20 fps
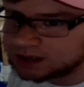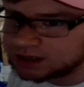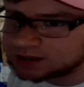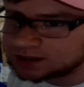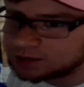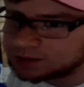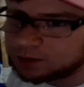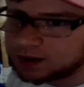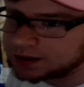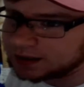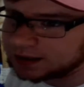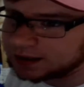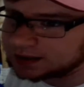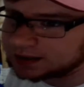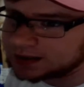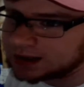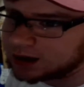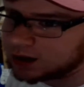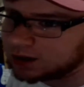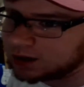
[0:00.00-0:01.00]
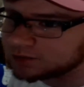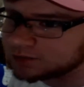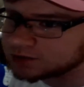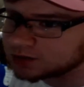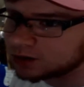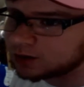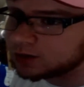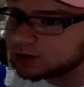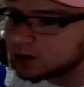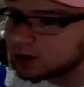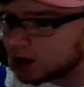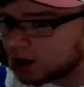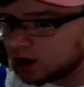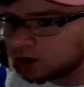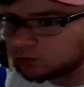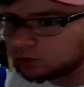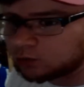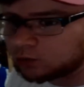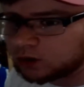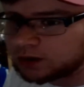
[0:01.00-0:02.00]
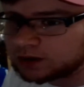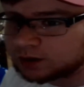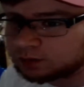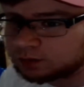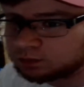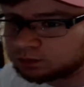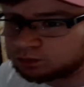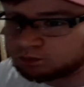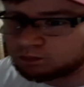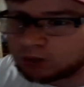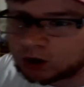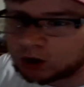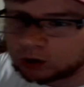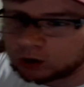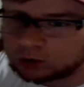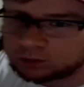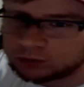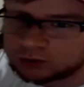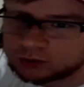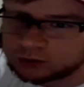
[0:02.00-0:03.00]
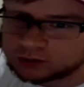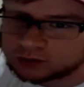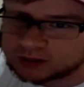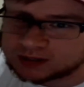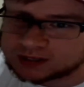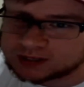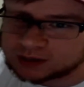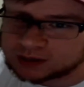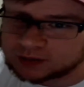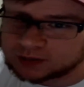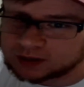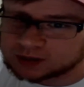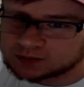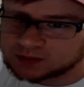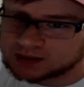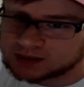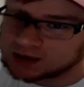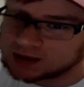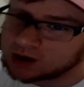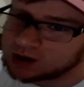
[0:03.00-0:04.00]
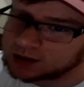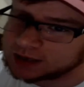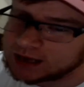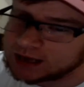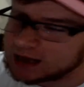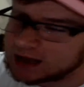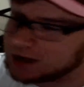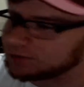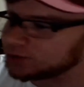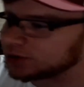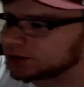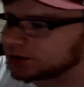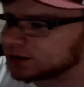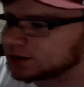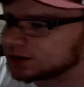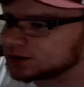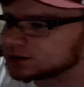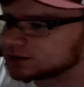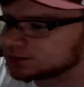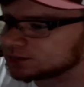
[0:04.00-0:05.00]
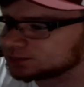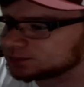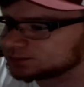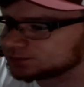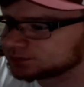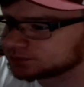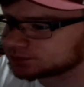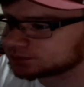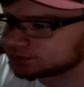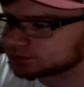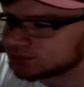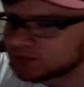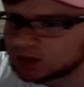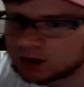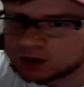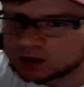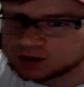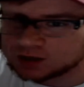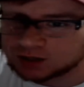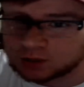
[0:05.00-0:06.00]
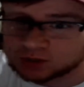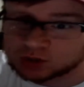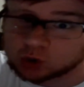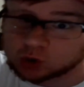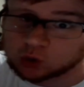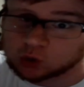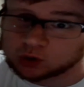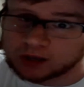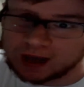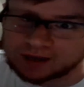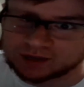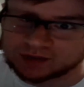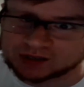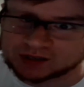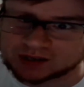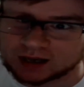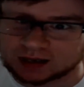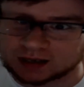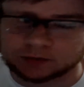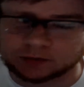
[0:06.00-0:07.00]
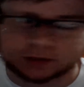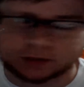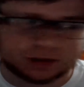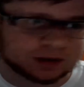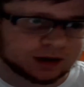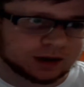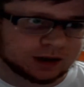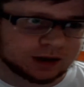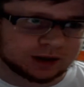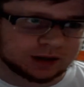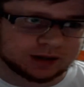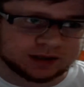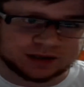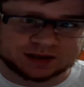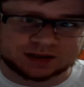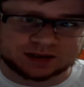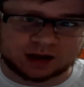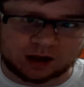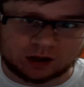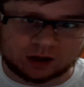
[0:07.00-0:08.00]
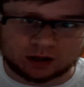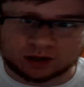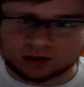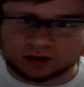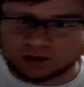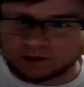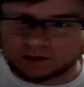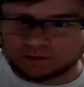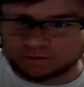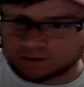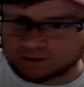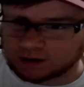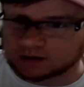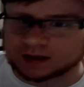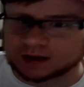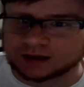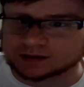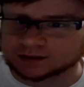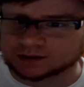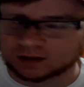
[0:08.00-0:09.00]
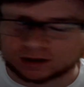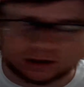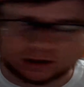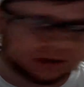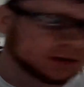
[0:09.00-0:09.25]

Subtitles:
easy way to get that off. So one pearl blue Nintendo SP, I already have one of these, so it's cool to have a second one. These sell very easily.